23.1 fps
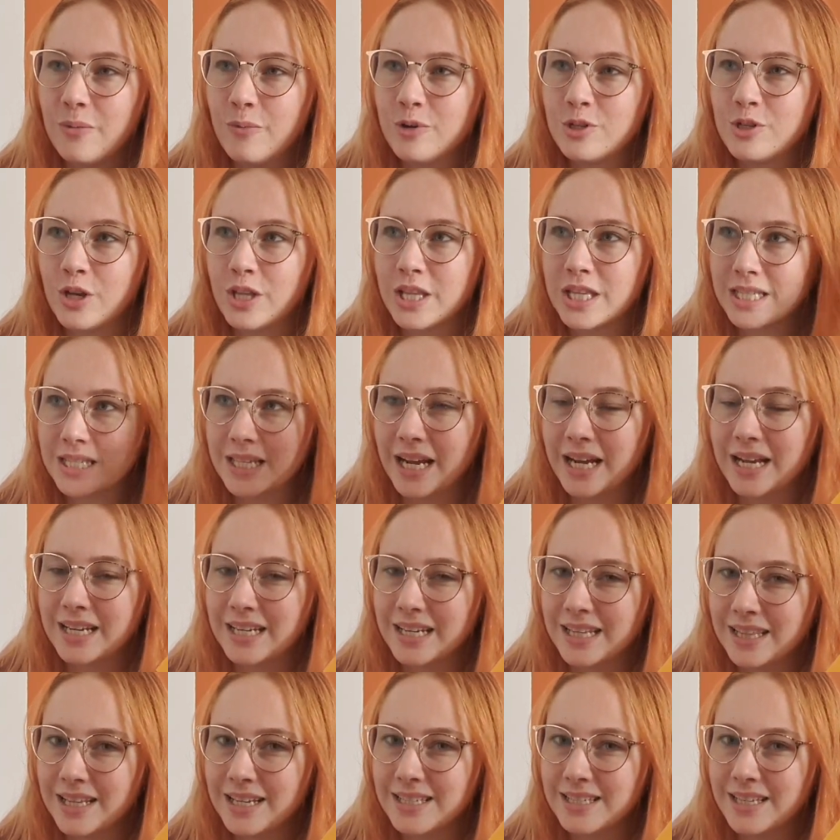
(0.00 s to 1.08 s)
which are the second
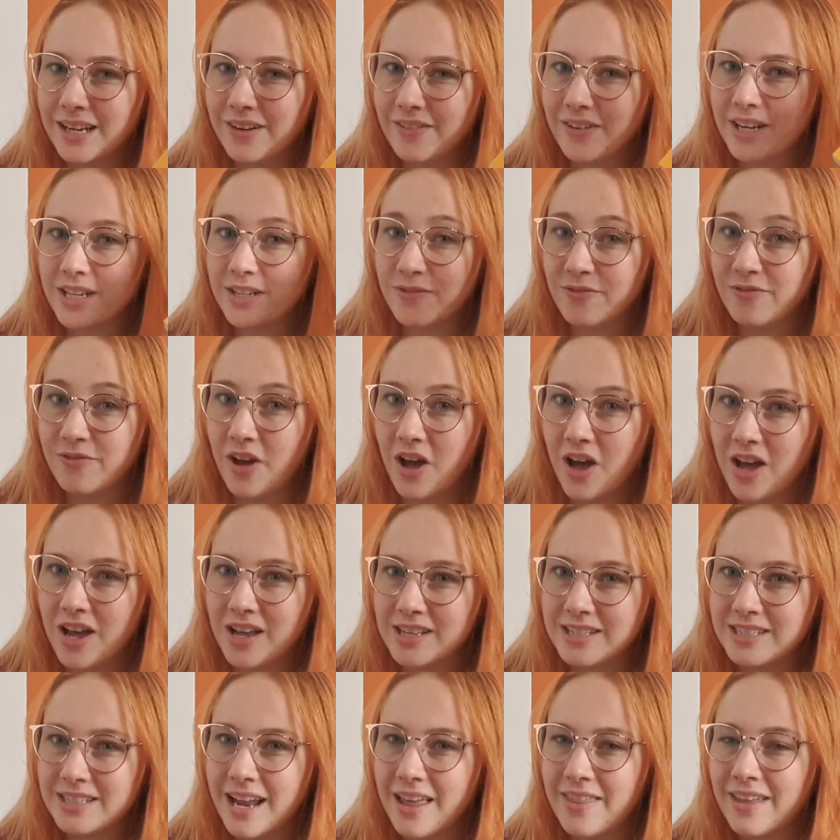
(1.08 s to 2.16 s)
in their series,
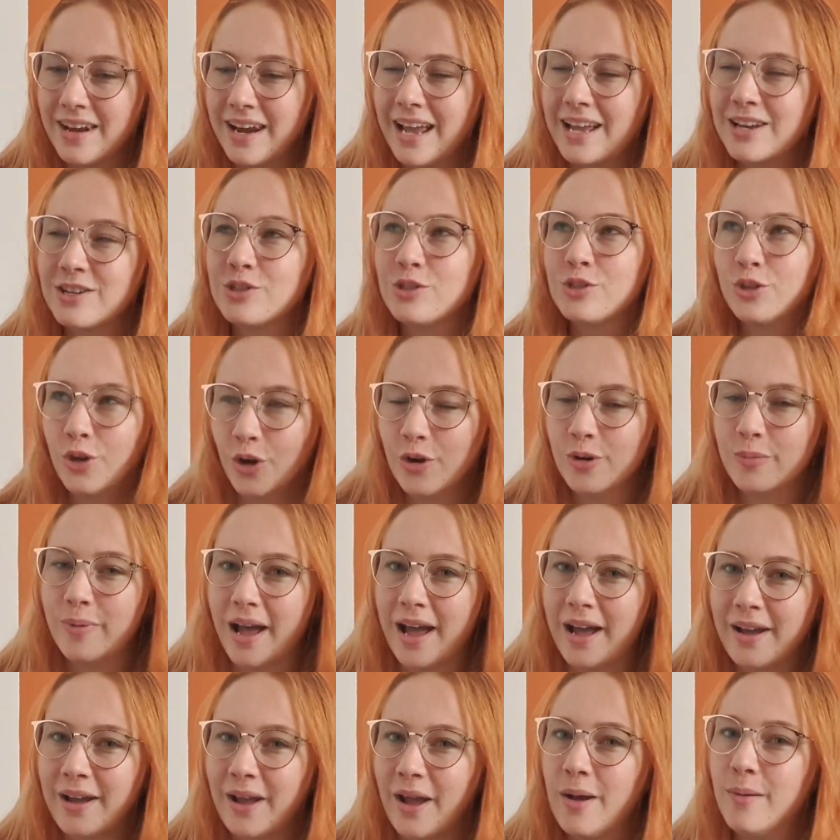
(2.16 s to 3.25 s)
first, and then I had to go
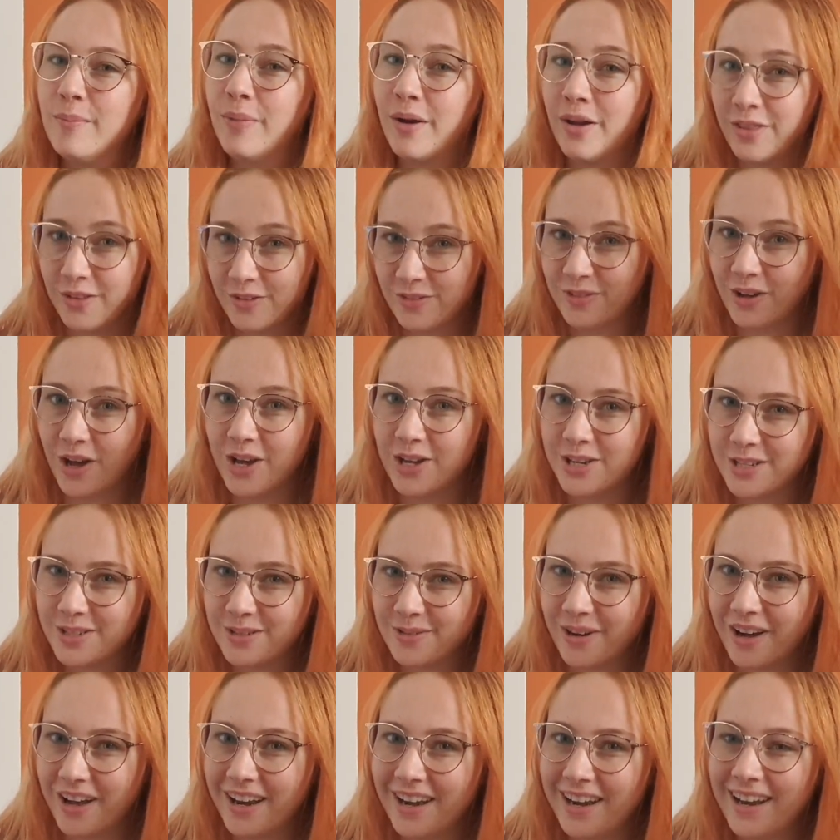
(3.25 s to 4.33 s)
back and buy the first
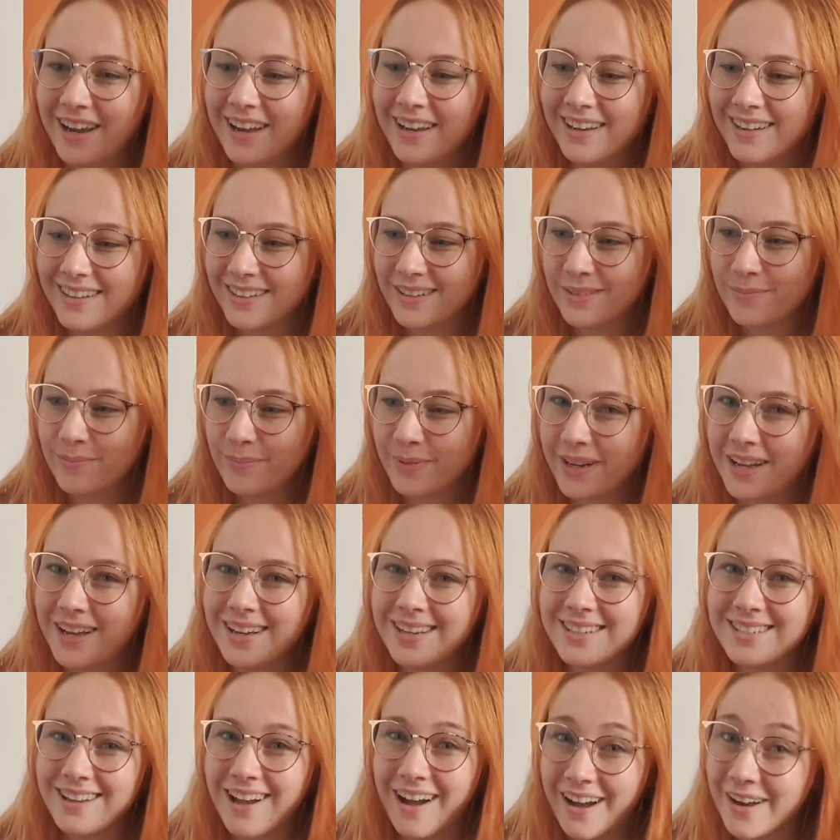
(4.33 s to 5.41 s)
one
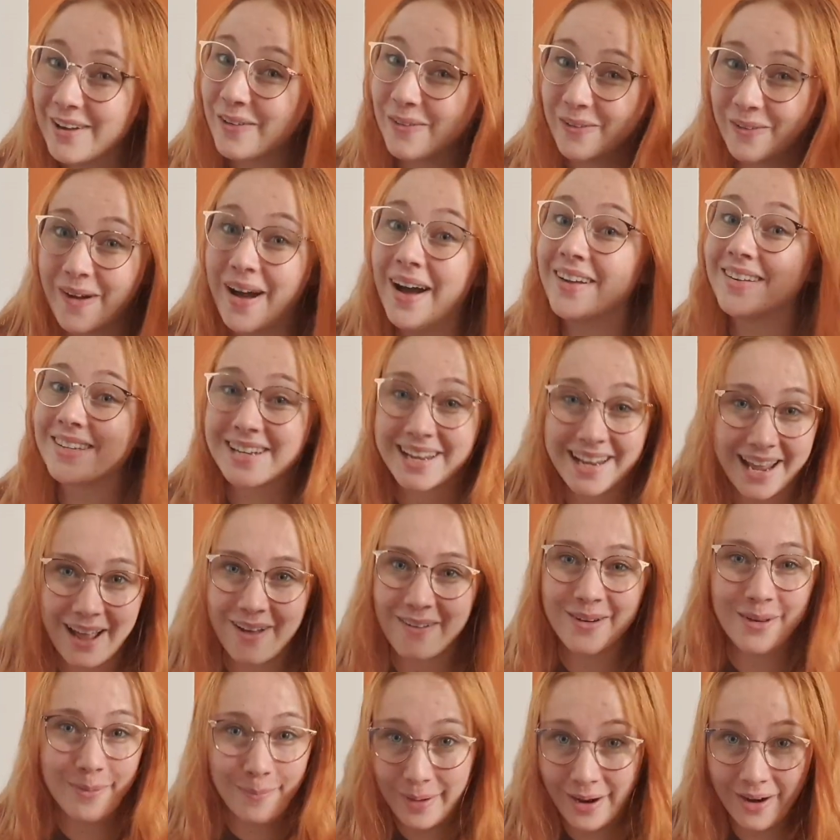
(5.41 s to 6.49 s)
because I don't know how to
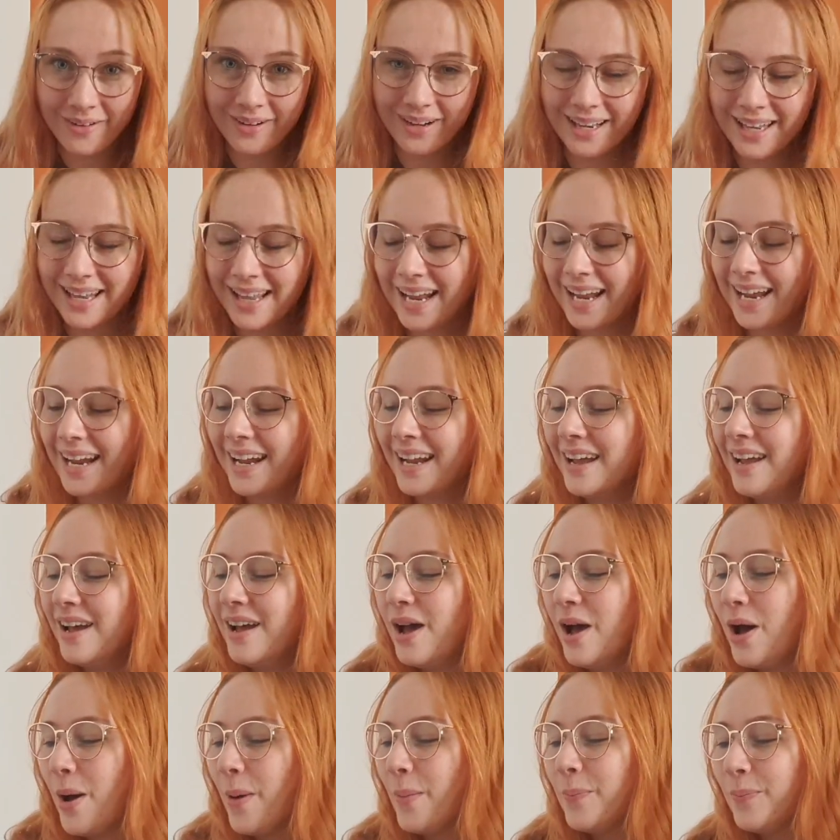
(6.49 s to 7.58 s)
count apparently,
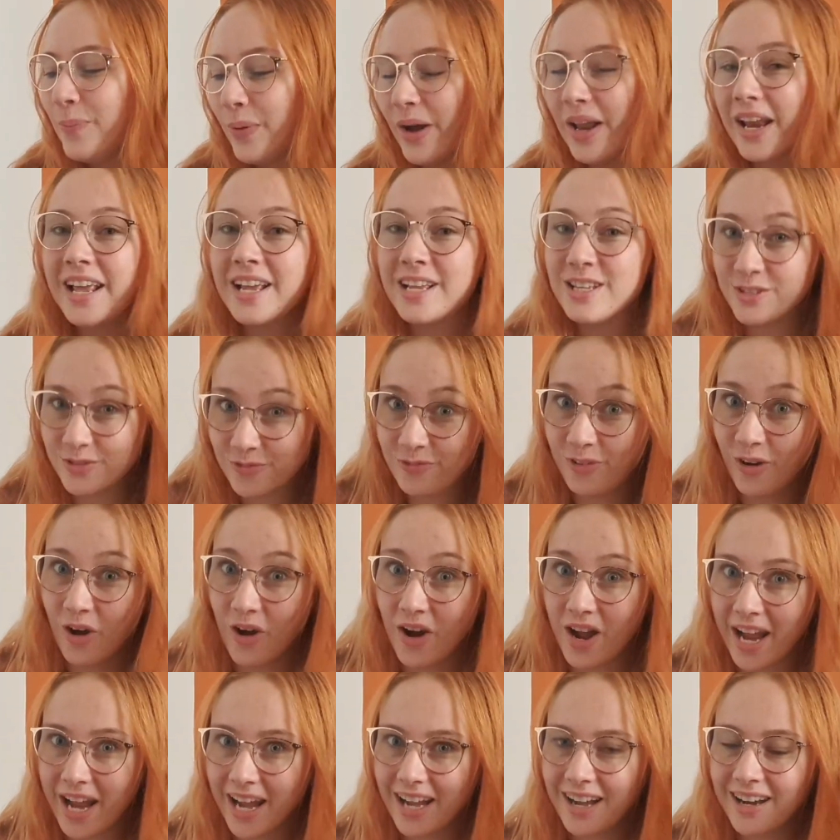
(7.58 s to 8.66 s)
but it's
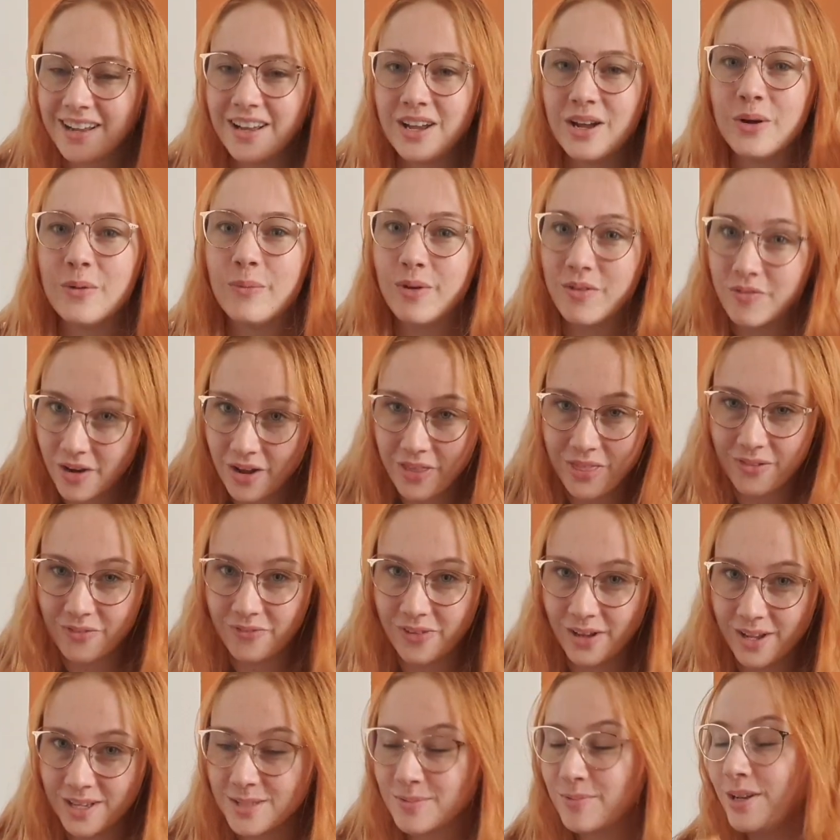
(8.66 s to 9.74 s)
fine. We read the
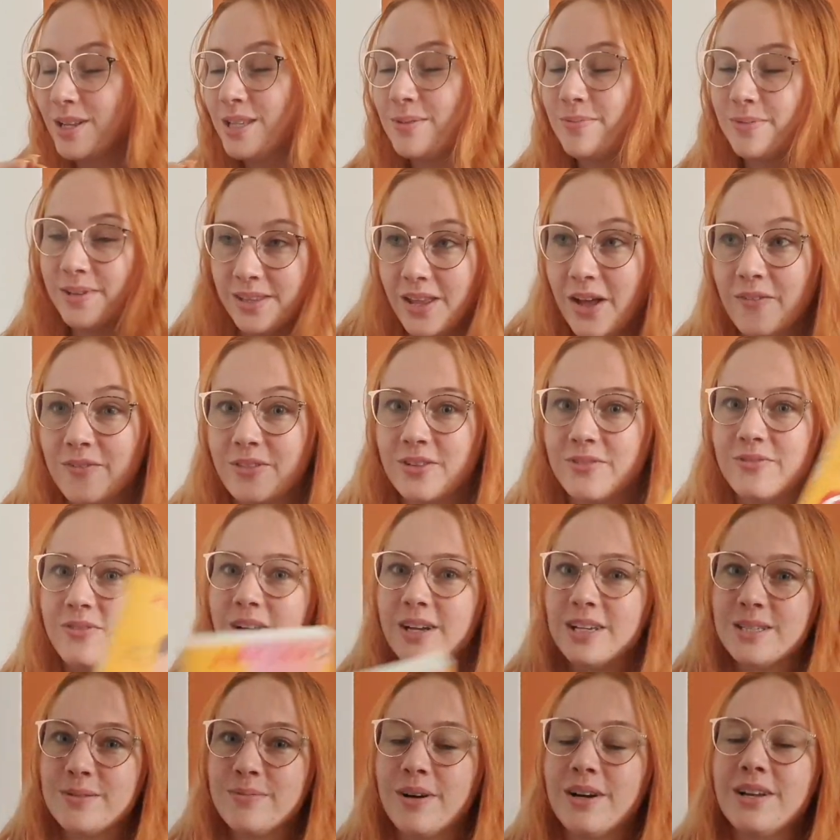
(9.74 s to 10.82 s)
first ones, we love the
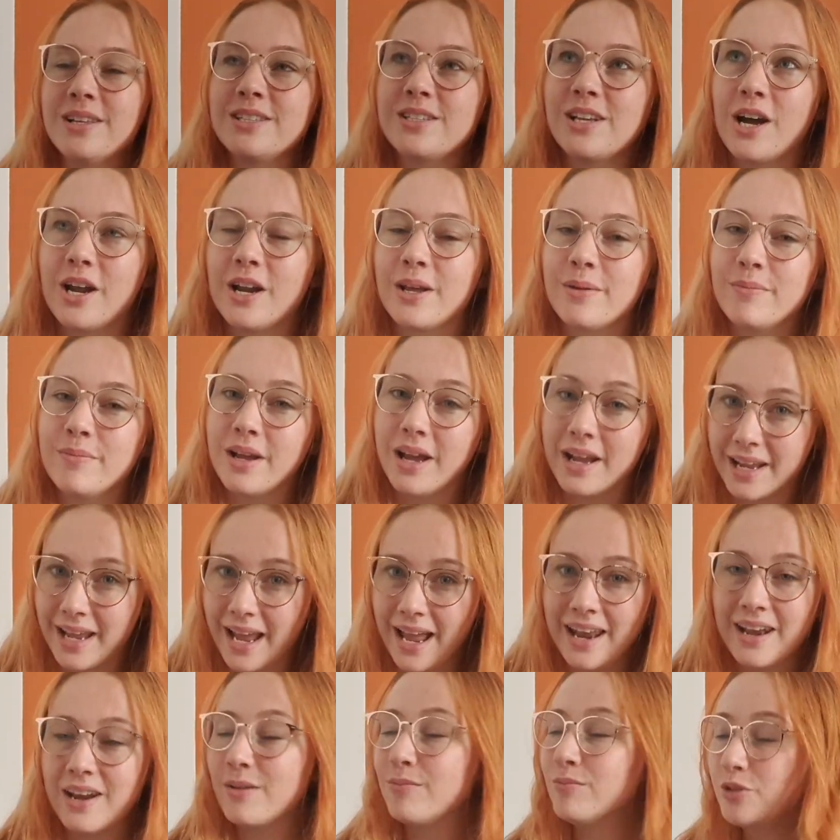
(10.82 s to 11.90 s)
first ones, and
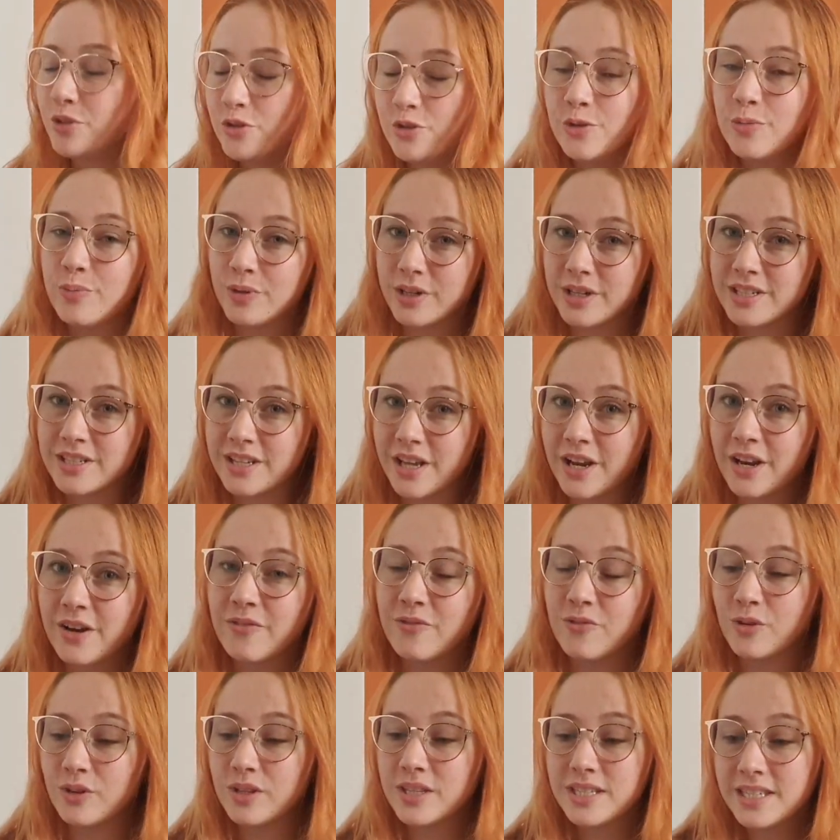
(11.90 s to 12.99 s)
I'm super excited
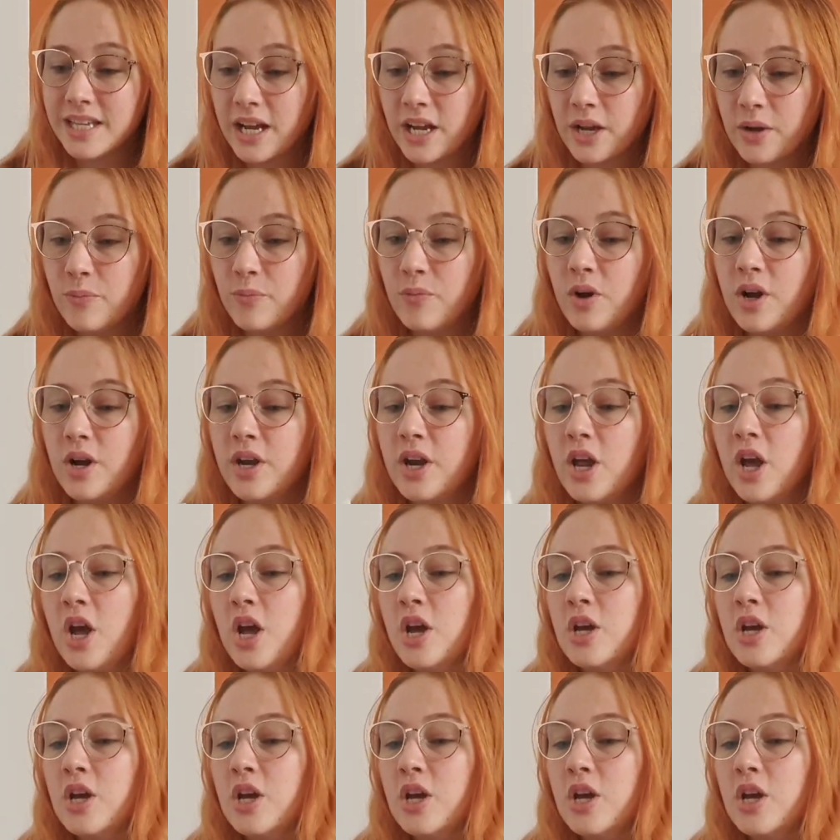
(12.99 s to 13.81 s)
for the second one.